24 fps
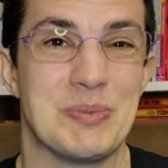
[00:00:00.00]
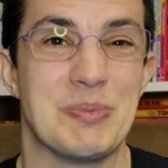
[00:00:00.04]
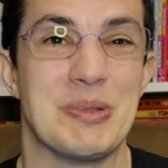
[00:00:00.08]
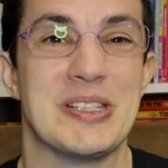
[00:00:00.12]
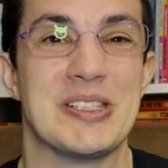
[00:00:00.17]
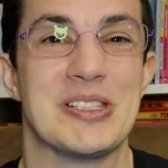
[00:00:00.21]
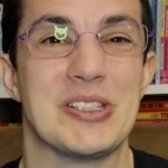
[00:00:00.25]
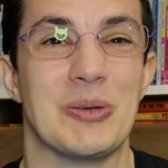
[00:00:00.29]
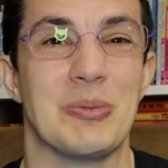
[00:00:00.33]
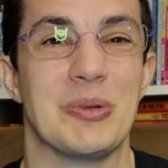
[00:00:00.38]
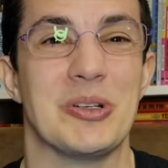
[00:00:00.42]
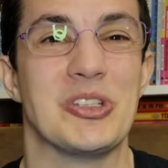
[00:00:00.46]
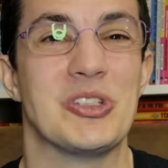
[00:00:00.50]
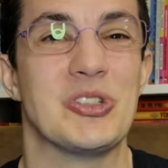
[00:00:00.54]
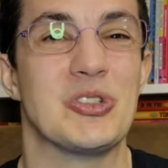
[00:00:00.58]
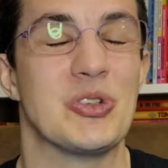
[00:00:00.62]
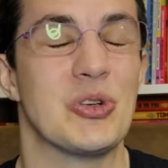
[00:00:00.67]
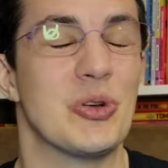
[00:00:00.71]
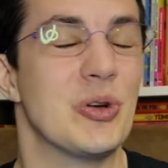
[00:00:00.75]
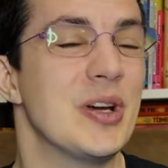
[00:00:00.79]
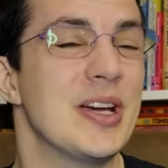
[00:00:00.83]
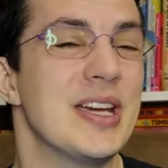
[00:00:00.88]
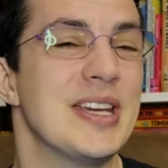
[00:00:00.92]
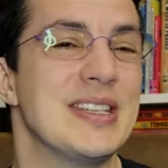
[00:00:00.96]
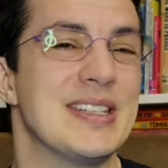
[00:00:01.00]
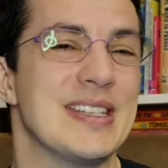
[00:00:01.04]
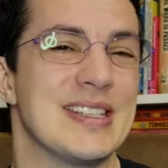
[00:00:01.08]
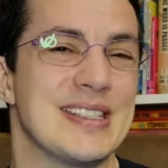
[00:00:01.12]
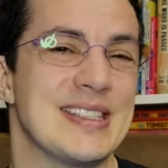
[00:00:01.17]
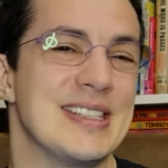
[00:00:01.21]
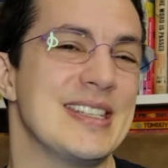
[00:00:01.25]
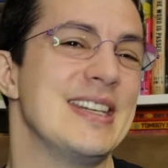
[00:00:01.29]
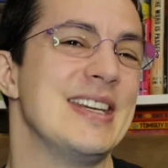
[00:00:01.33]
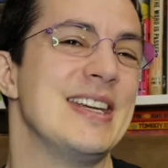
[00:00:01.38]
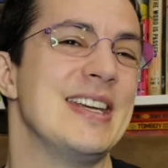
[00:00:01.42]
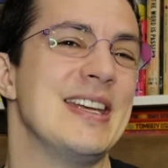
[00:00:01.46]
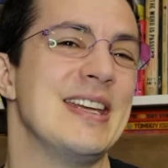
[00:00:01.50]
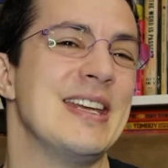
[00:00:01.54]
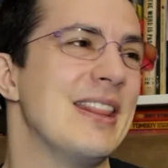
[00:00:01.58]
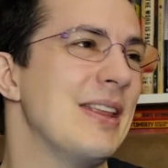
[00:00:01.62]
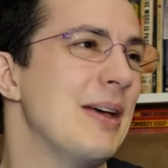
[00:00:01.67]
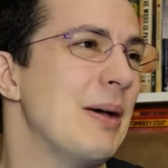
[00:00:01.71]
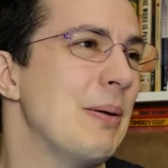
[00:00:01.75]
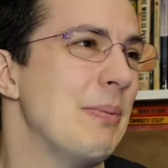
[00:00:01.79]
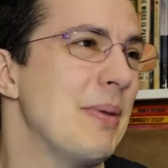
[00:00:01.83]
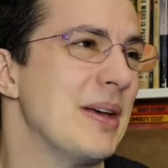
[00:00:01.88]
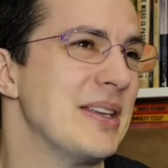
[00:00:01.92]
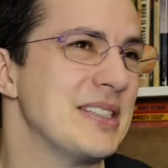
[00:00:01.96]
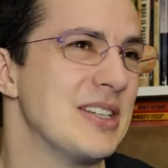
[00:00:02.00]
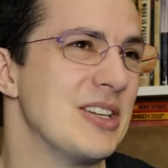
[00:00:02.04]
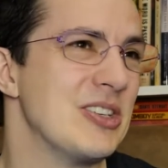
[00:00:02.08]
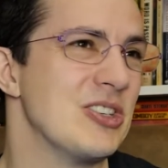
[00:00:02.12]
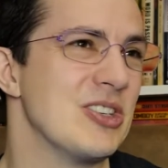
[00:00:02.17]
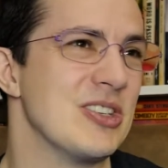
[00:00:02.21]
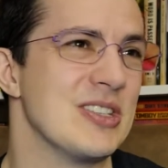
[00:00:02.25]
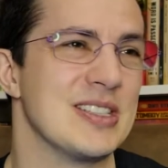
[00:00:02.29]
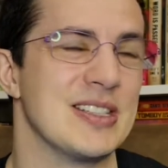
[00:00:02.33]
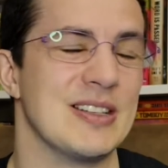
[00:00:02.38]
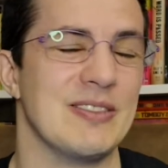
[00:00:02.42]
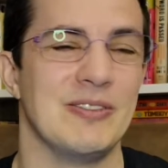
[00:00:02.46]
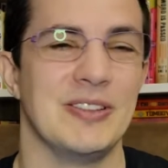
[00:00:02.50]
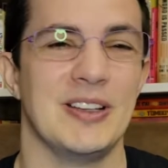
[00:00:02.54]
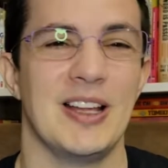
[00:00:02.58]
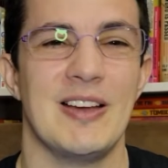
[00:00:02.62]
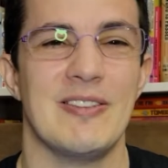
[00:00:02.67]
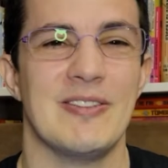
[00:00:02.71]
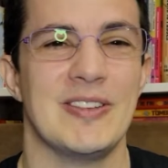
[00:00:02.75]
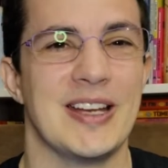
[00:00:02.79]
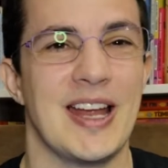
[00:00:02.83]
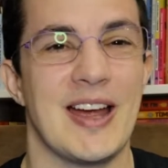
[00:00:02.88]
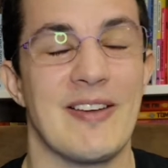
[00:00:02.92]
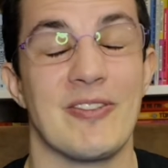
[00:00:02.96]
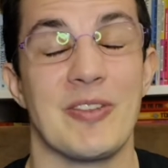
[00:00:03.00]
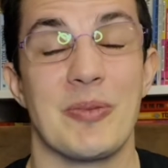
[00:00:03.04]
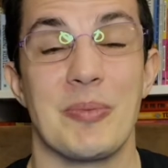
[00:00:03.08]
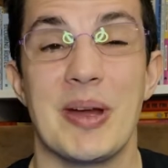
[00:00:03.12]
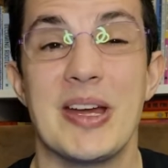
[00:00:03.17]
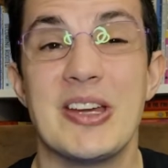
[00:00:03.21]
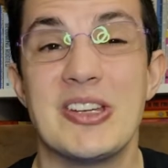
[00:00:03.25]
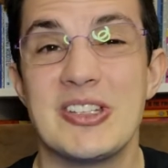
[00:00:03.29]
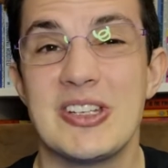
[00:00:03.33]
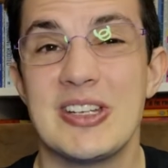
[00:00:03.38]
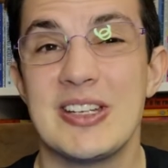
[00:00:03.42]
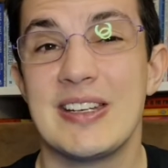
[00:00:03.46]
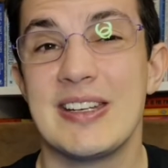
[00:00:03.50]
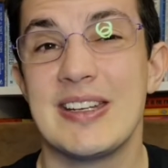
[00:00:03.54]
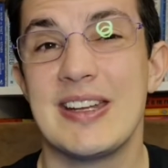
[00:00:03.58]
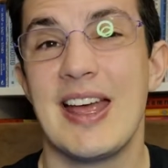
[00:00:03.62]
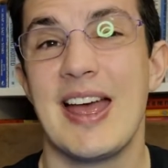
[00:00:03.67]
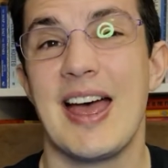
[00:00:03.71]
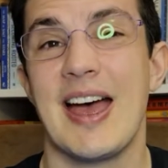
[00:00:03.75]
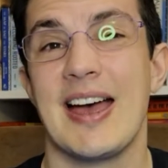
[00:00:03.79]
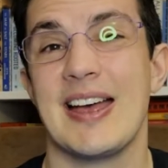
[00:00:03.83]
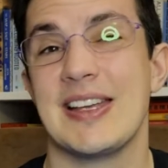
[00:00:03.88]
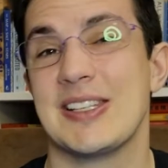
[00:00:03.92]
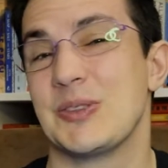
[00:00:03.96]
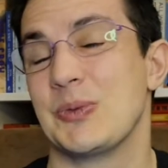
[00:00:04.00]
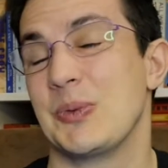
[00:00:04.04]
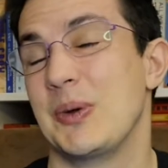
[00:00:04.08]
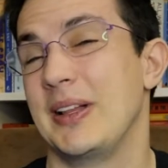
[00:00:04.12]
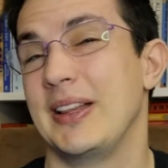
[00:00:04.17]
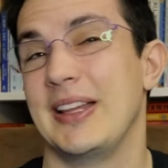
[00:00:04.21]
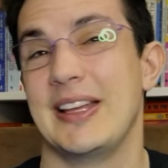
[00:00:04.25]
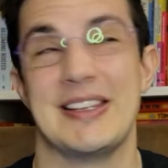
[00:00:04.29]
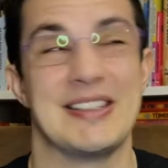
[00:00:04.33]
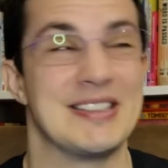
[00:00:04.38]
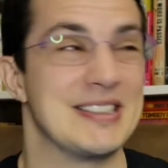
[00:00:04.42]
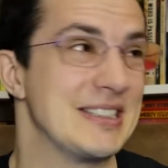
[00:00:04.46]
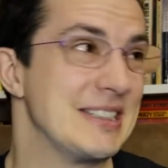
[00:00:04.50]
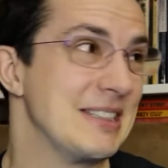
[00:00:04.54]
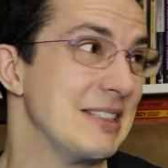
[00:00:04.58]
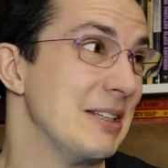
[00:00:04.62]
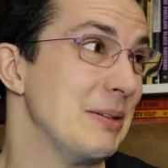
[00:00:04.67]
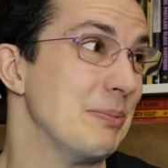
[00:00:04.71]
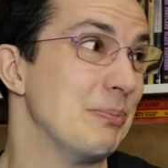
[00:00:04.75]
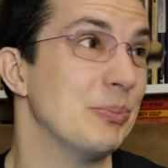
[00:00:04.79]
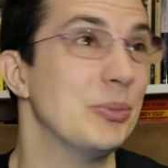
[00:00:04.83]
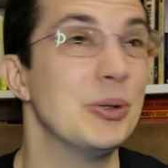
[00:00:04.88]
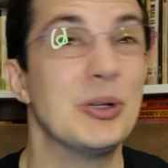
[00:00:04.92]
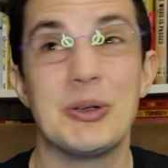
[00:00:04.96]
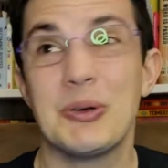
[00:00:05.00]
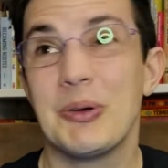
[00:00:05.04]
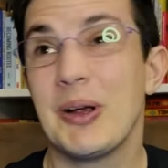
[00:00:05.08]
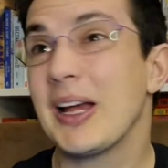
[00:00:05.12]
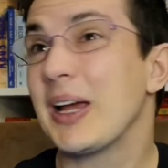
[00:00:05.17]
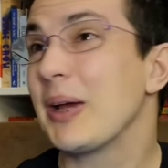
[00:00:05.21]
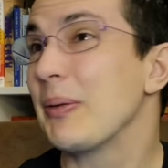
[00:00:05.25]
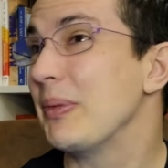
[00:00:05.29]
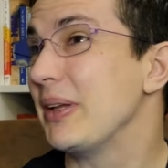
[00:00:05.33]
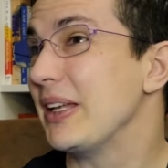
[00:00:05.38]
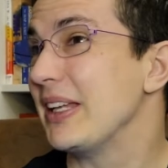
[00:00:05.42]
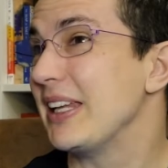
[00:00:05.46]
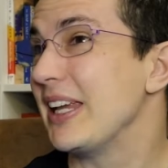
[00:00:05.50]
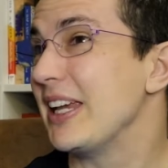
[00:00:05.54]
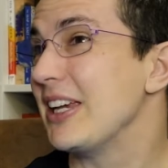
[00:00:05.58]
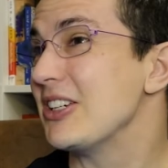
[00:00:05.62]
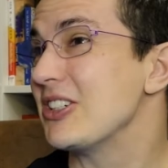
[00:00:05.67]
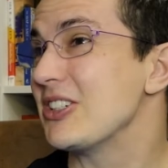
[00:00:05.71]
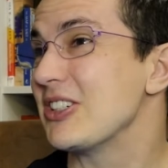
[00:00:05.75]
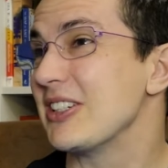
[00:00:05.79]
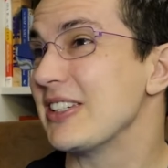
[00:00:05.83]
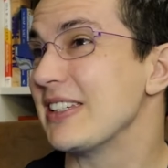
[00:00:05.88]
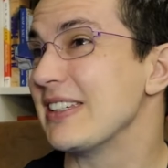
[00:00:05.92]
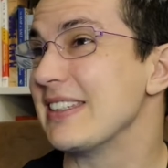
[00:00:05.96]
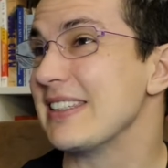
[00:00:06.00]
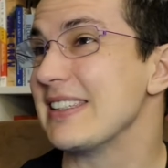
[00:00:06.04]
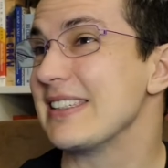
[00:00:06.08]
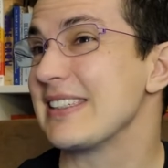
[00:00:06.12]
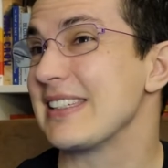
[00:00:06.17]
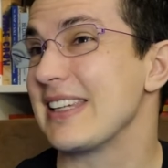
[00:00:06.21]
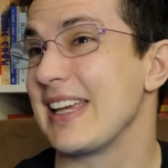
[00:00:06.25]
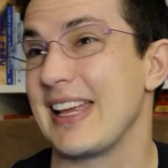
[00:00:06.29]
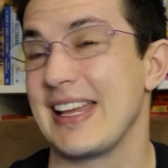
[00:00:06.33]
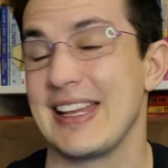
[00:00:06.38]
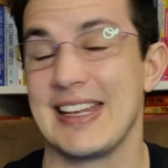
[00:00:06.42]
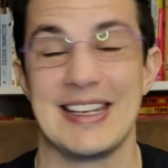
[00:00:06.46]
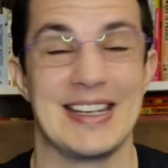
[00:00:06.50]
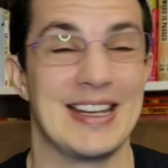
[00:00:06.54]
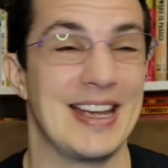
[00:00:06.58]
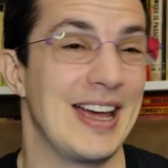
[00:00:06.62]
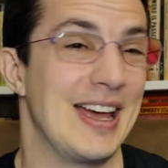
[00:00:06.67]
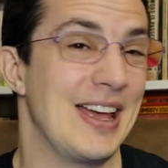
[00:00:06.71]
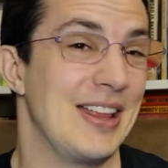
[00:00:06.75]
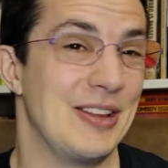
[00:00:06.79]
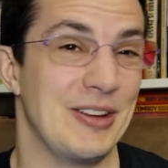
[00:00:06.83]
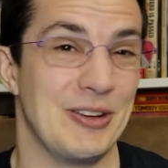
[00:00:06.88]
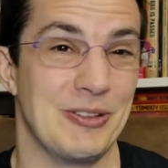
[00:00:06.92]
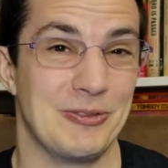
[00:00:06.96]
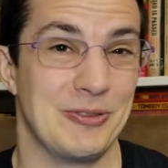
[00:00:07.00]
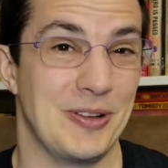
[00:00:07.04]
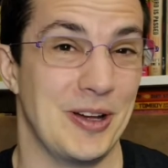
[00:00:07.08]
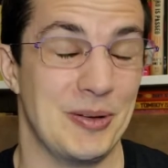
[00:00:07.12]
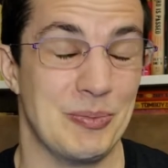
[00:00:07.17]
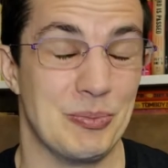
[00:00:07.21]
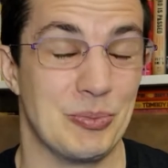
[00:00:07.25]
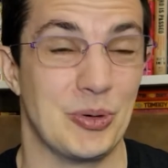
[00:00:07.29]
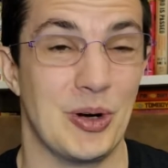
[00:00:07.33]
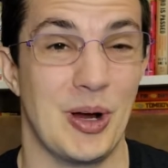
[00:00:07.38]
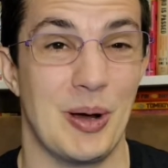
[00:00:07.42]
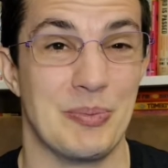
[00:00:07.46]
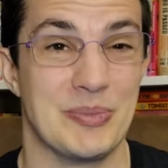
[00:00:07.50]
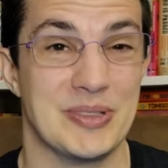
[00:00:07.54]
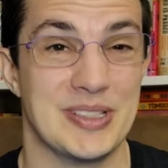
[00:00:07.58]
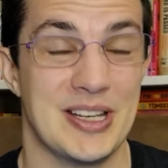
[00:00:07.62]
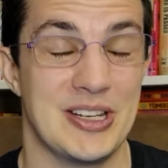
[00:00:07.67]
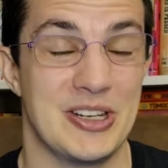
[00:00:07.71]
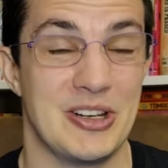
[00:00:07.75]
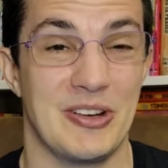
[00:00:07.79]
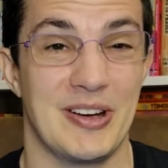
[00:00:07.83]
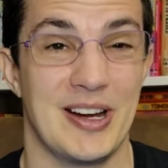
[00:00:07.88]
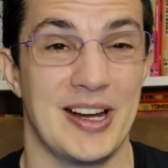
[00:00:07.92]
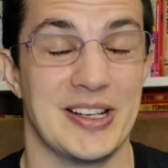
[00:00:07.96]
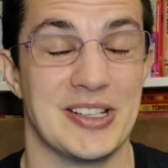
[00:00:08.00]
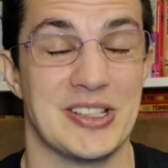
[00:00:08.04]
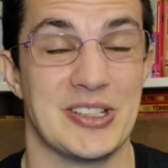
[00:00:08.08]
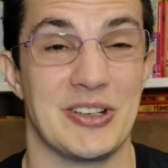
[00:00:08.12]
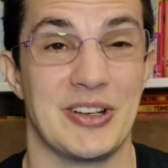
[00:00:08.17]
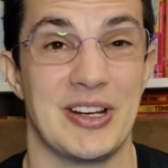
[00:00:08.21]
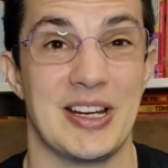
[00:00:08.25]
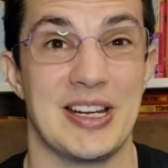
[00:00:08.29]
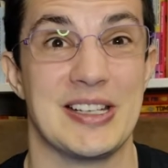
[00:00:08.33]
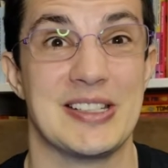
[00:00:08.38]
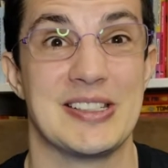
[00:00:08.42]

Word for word: me so much joy to see the messages of love and affirmation, as well as the book recommendations and other fun prompts that you're answering.